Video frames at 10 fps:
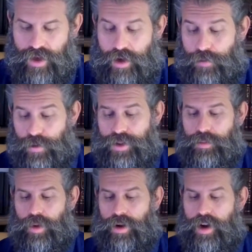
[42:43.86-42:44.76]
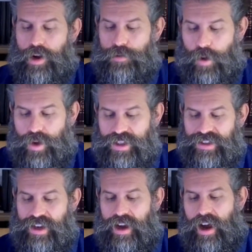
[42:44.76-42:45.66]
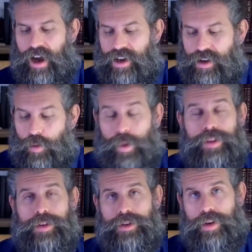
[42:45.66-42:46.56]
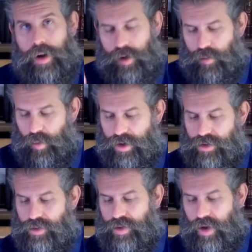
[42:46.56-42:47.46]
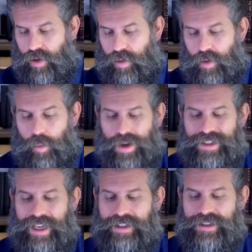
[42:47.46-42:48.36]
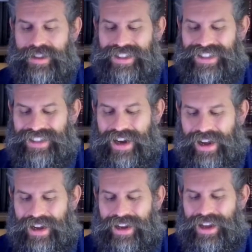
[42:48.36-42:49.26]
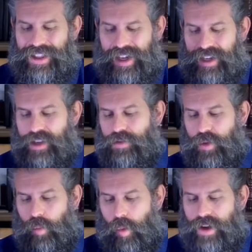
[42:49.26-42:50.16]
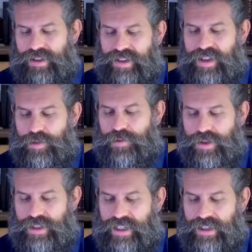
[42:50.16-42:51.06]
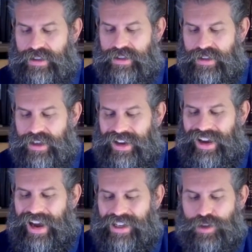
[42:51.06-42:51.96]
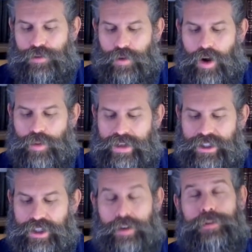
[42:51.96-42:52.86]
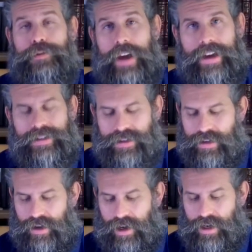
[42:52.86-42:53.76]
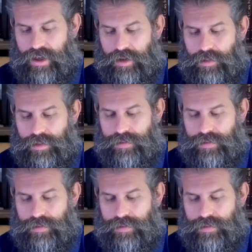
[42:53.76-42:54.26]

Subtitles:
Furthermore, focus on whither you go, on where you go. One tends to deny that even one sinful deed has a far-reaching effect on him.